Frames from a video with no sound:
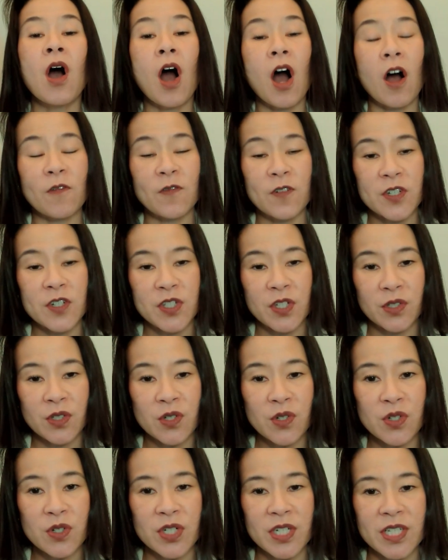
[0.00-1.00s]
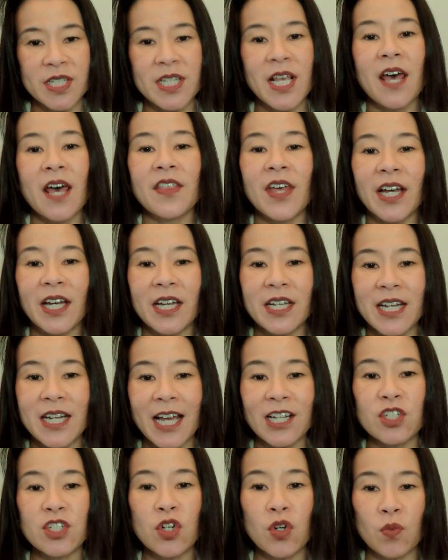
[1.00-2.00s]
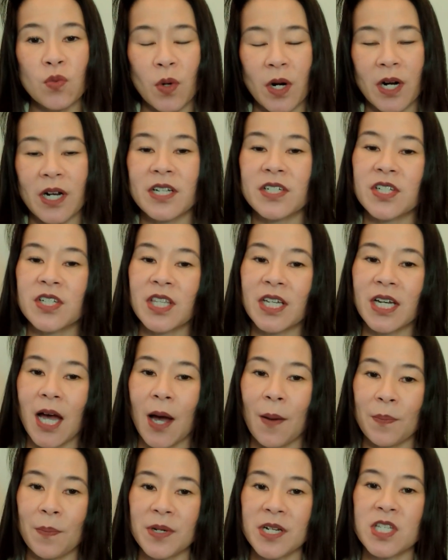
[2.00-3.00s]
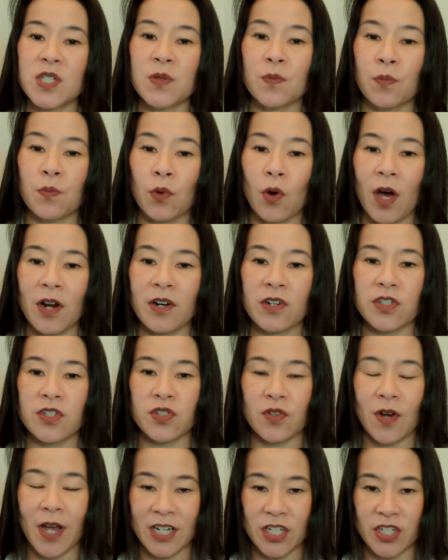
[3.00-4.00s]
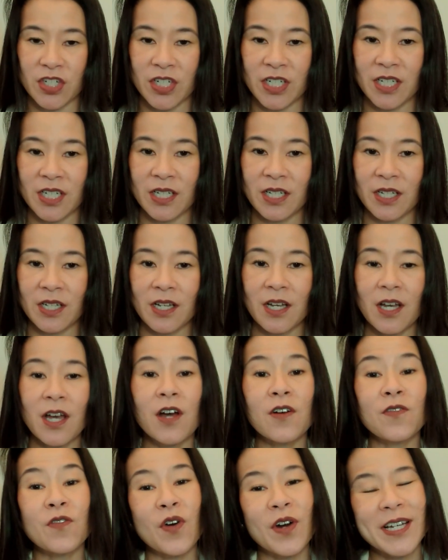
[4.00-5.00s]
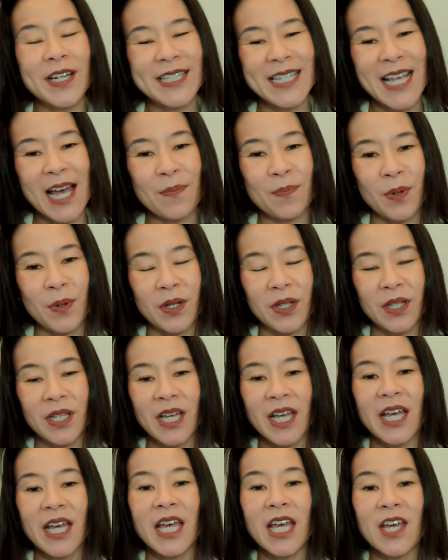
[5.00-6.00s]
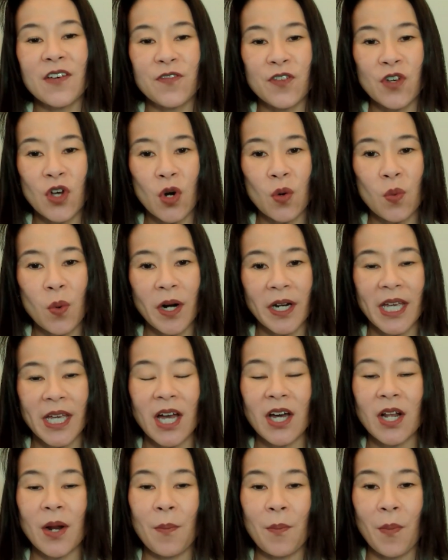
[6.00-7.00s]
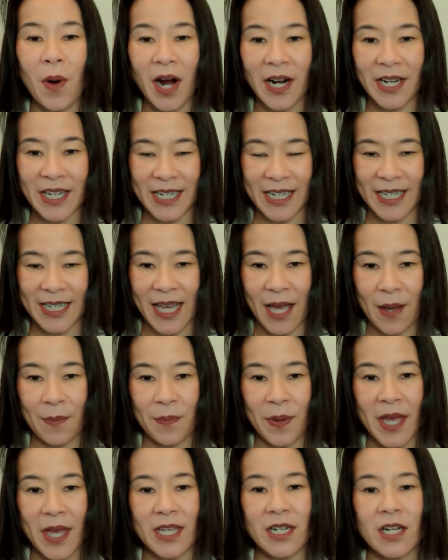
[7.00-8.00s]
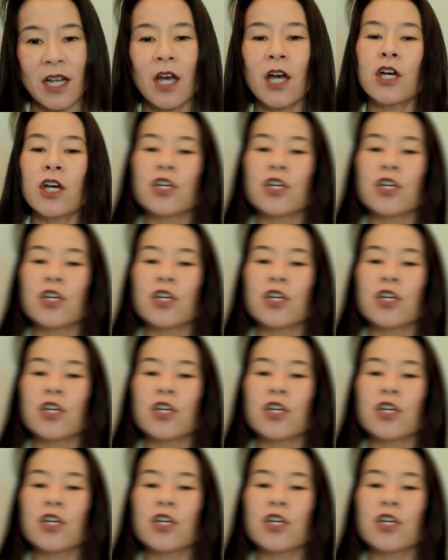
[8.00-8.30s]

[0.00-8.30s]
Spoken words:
Offer solutions that connect your work to the company's broader strategy. For example, if you're working on a marketing campaign,